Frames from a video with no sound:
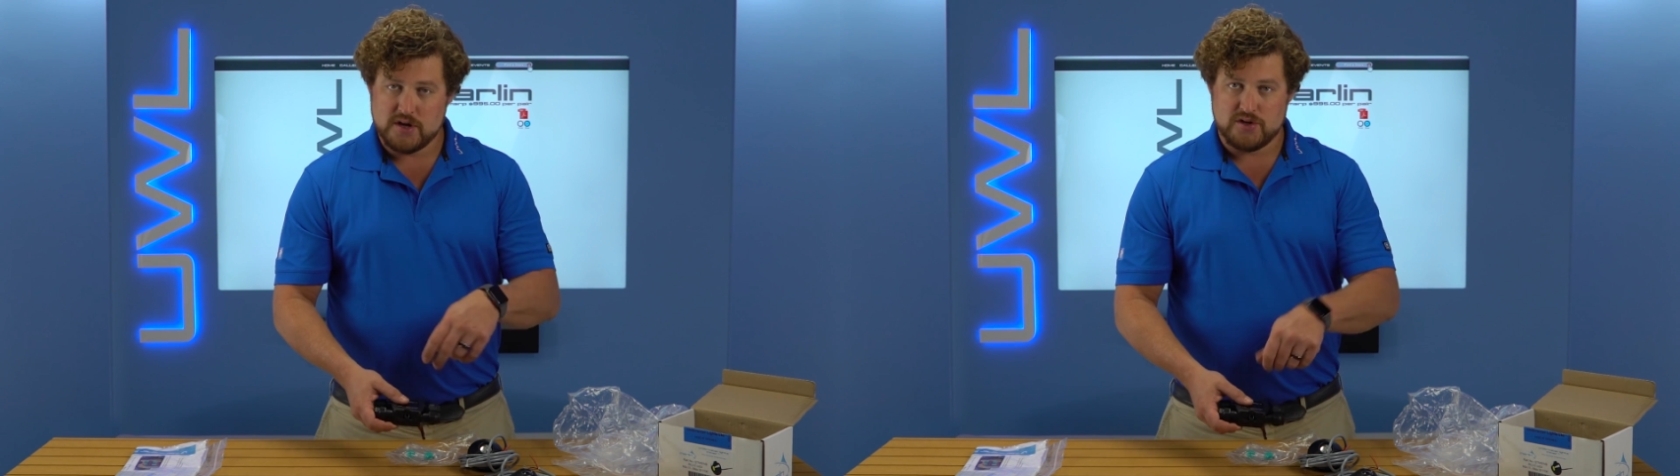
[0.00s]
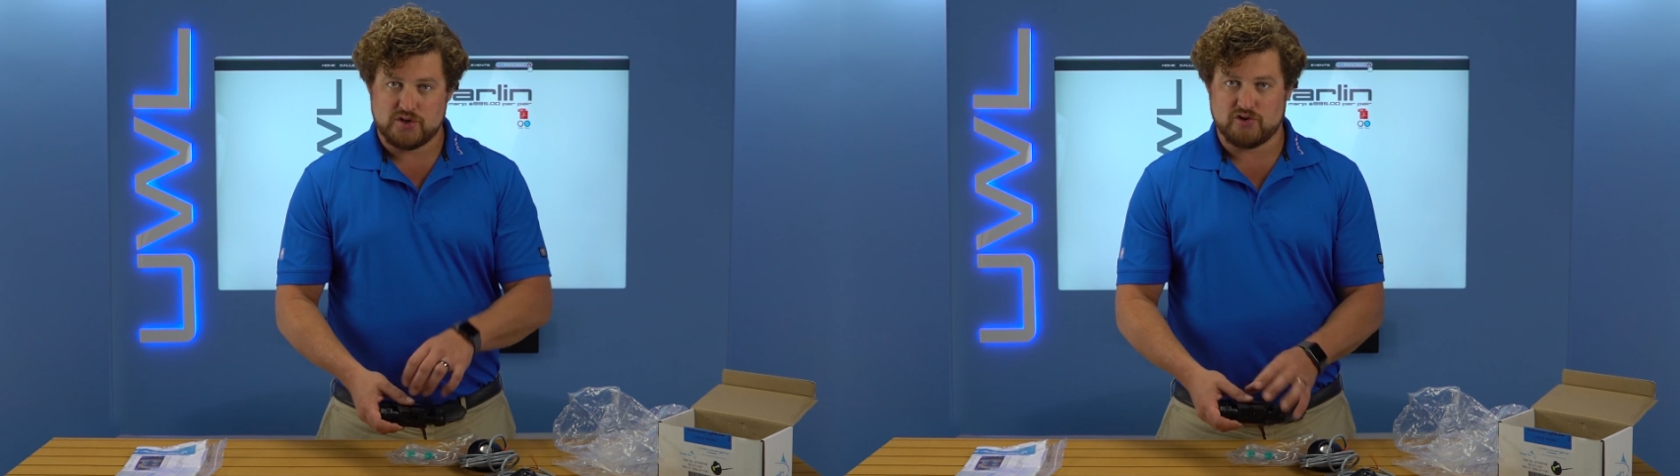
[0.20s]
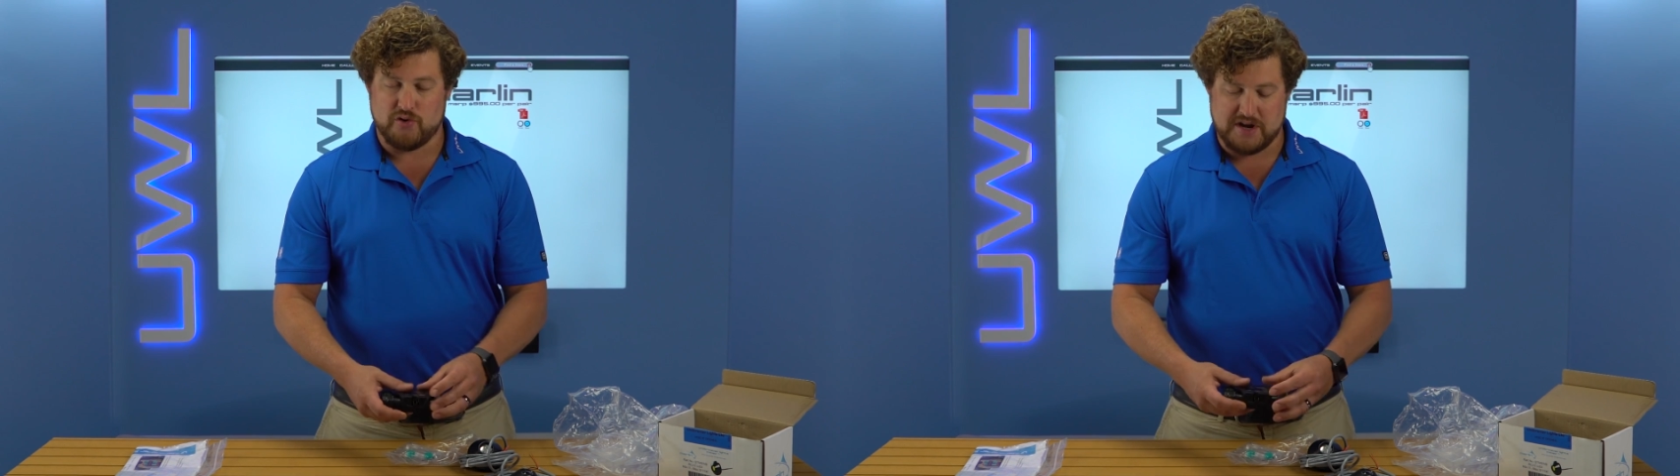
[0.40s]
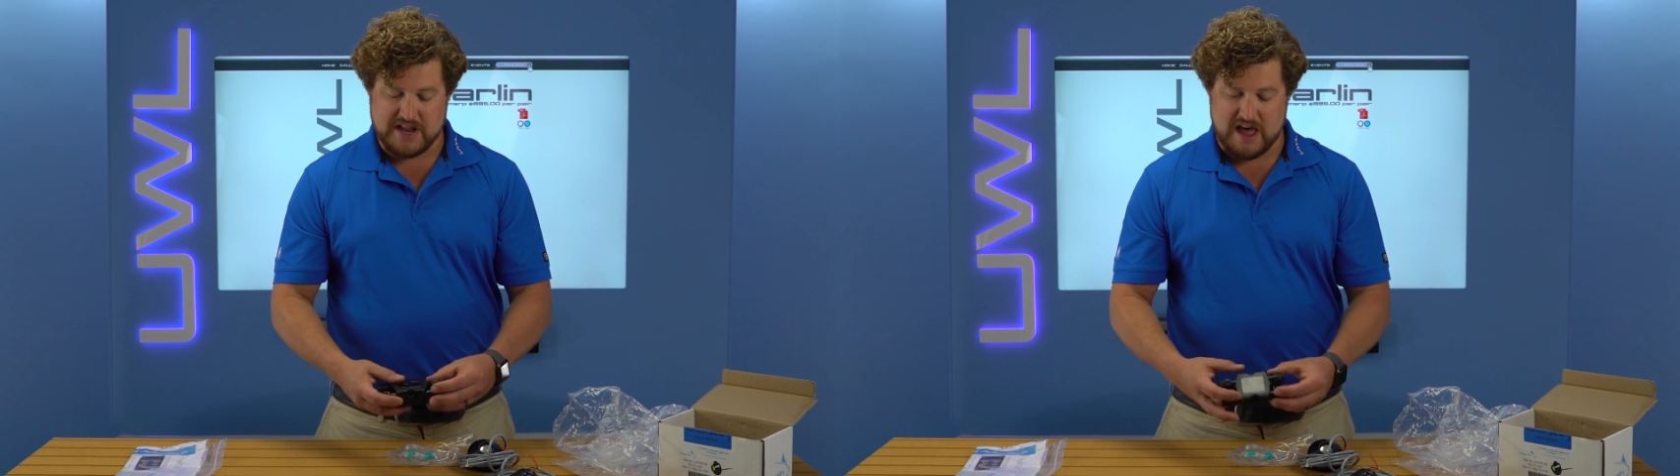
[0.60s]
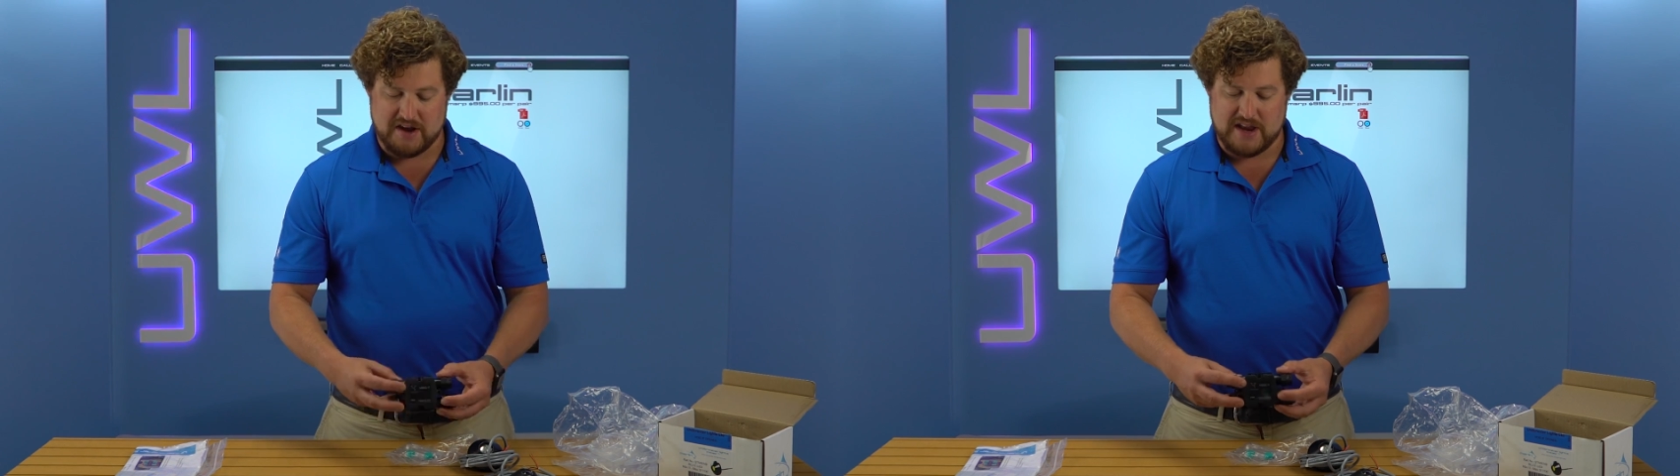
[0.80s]
screw it
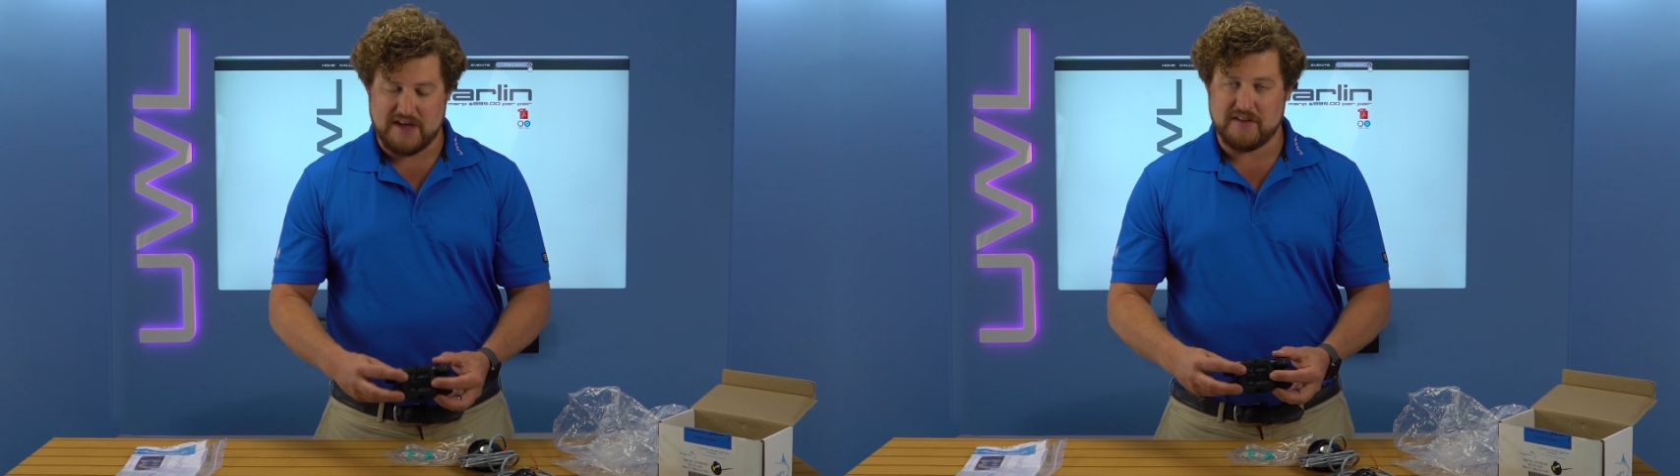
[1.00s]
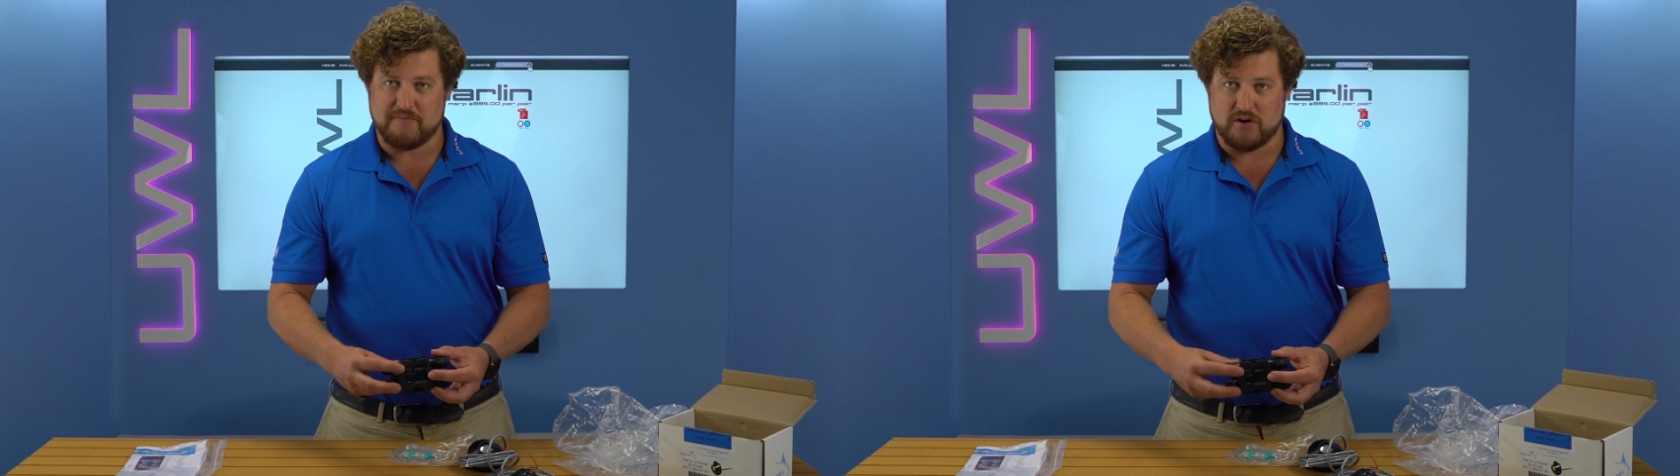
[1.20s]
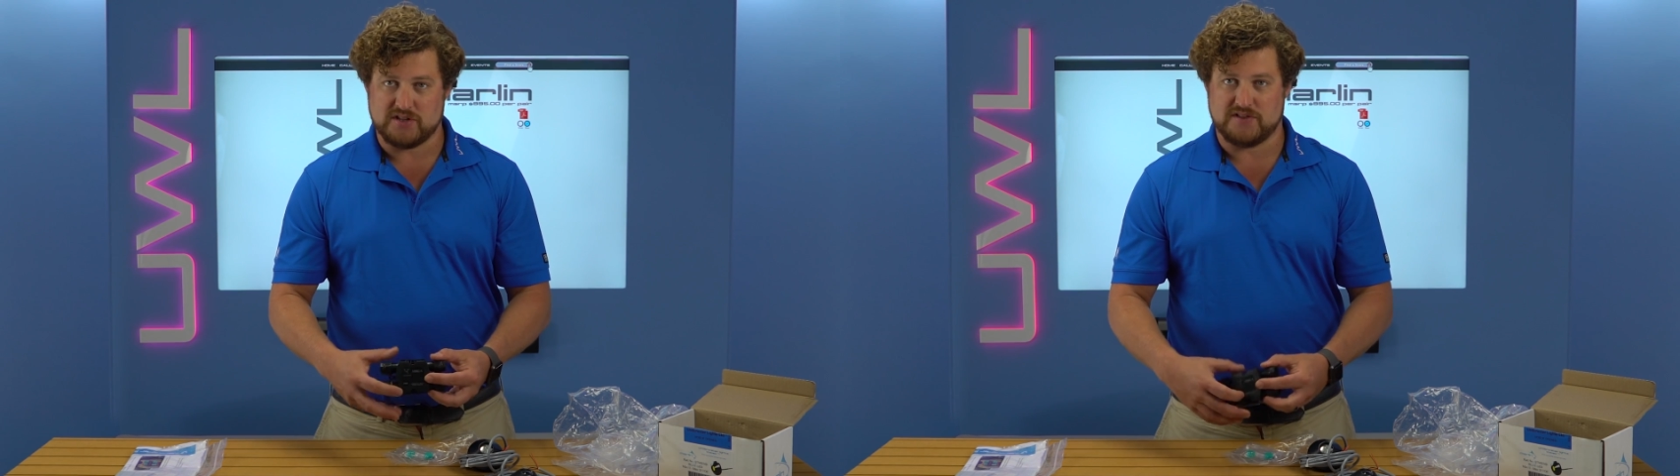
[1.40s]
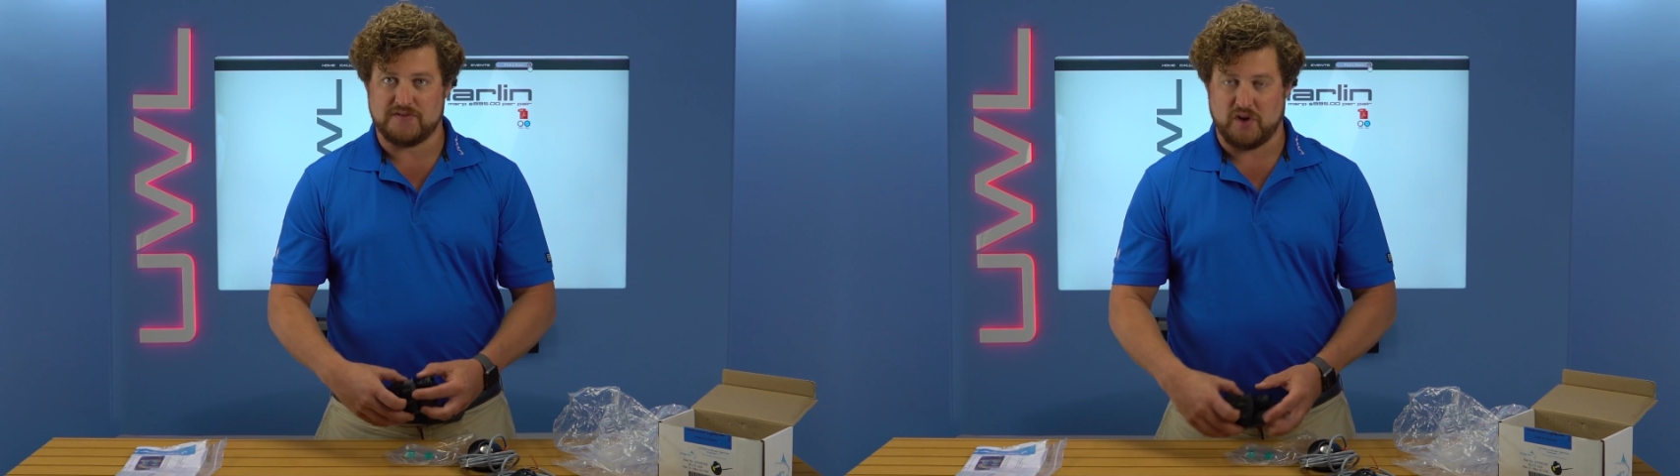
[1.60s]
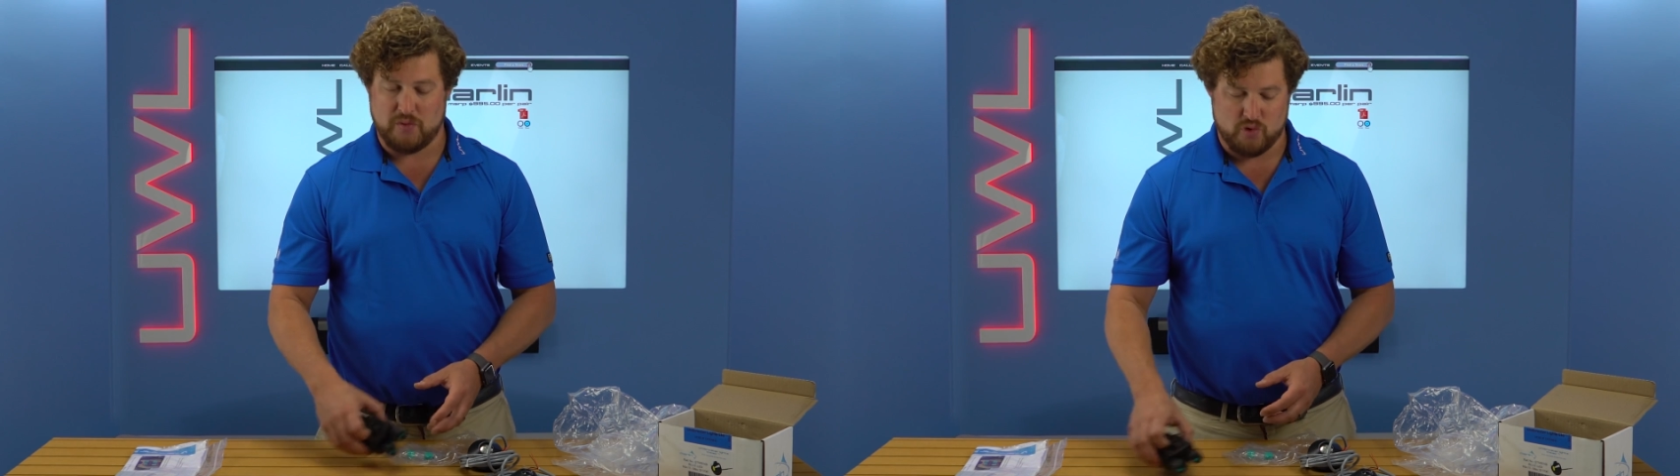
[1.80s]
down, and now this box is
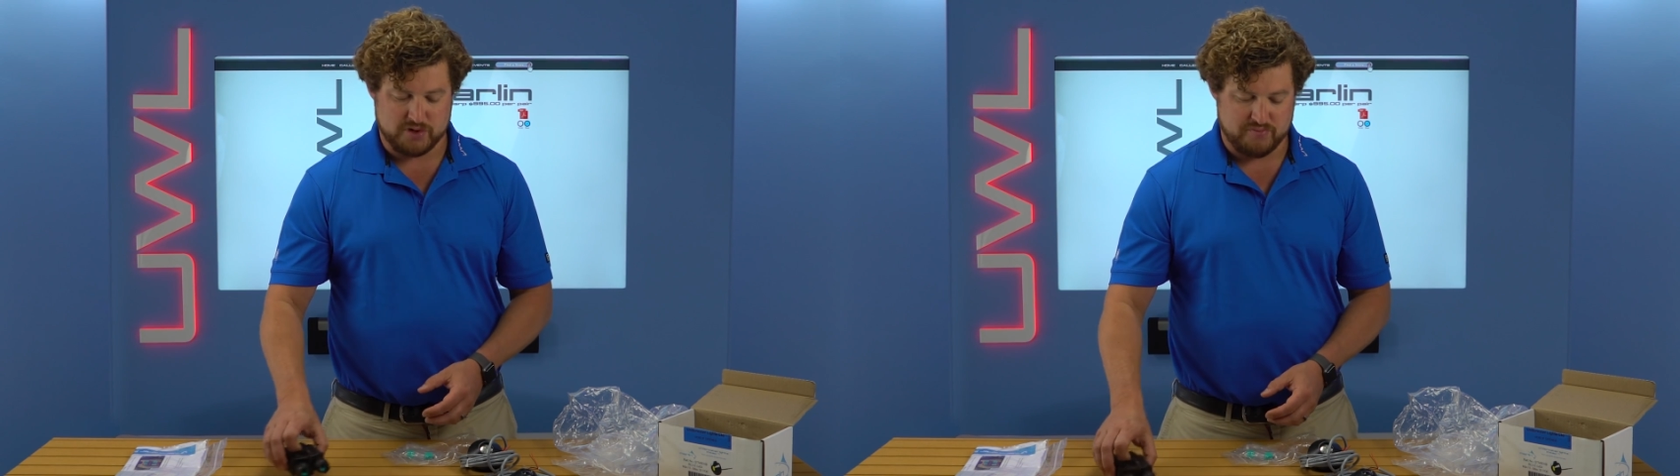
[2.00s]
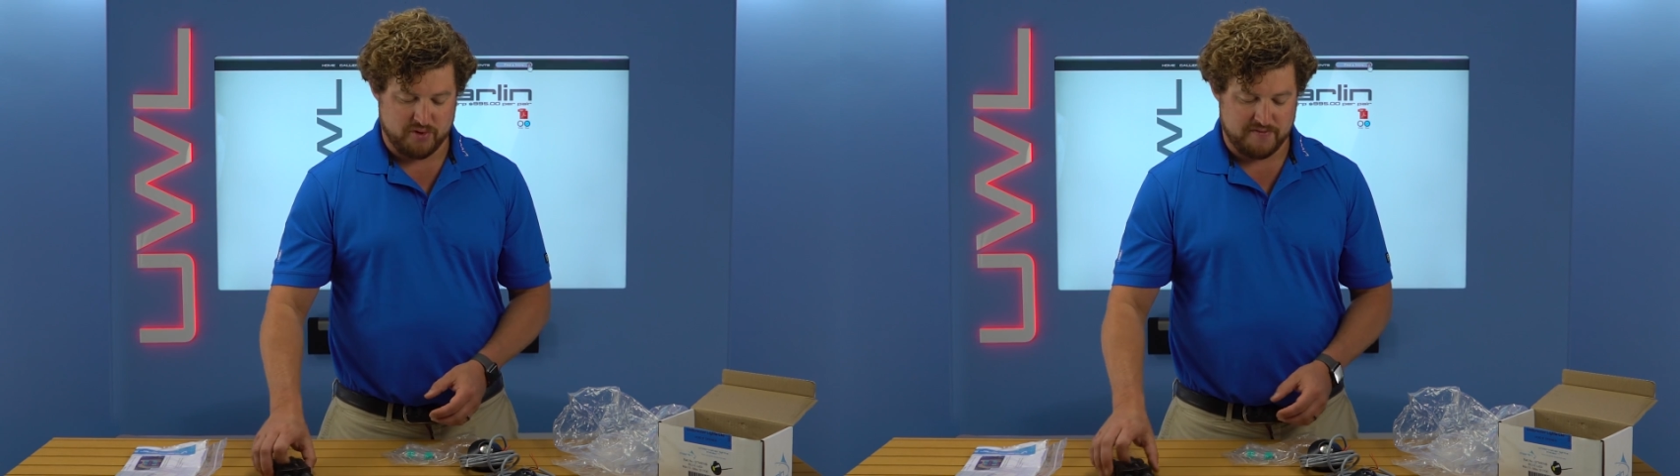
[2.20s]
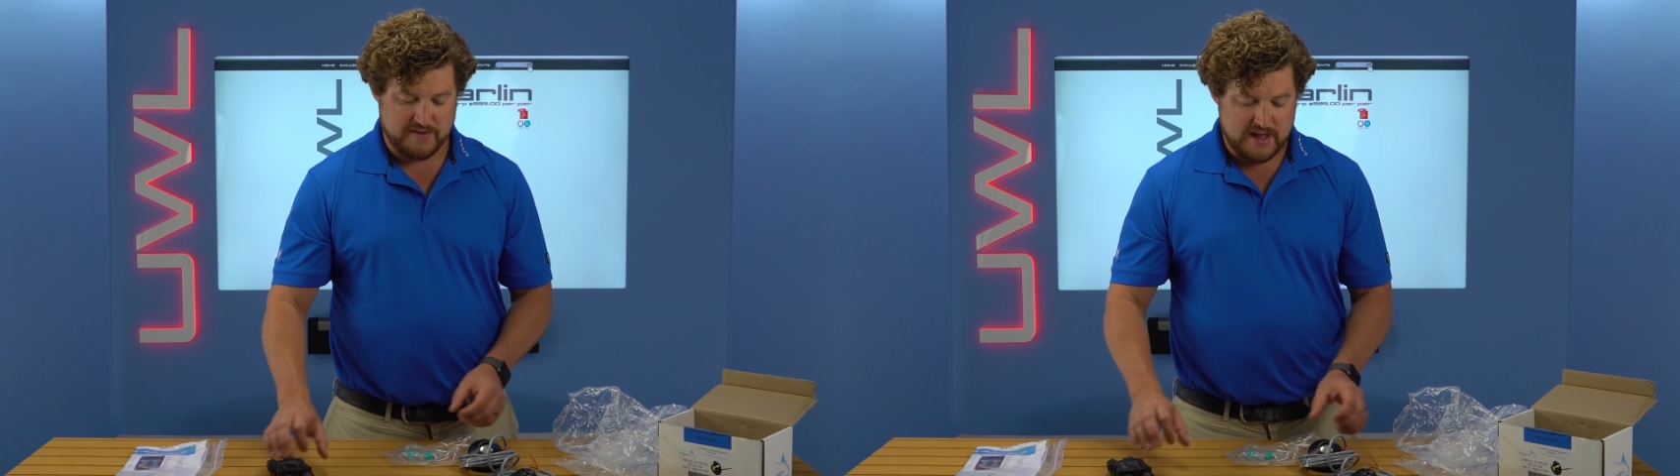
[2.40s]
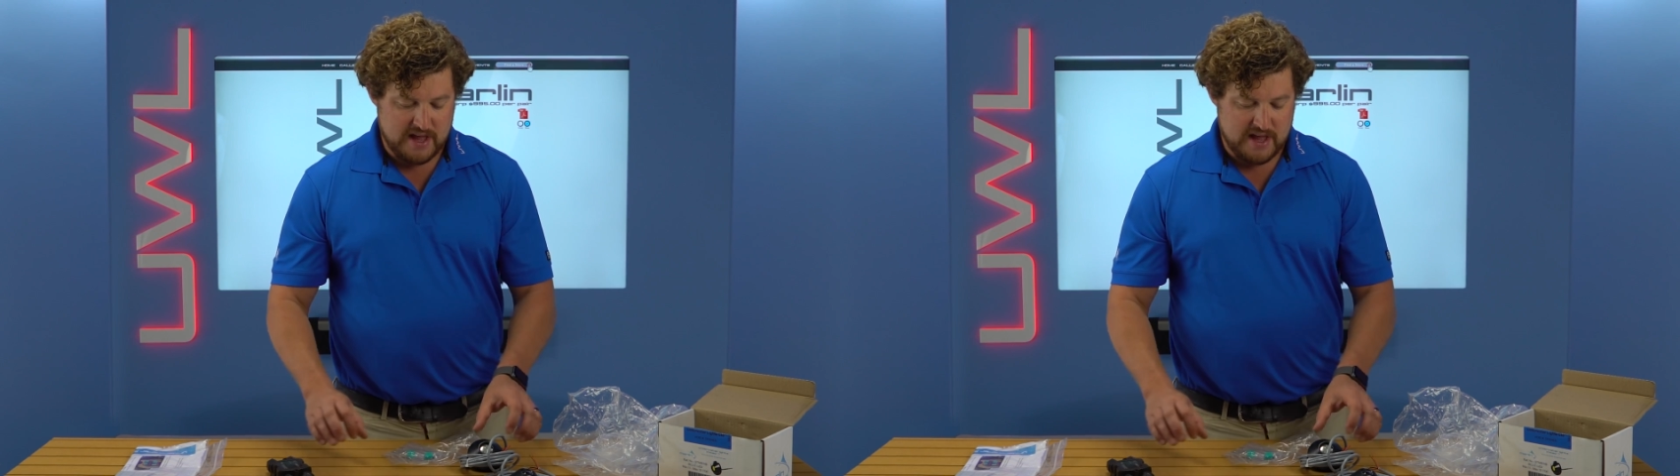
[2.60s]
fully waterproof.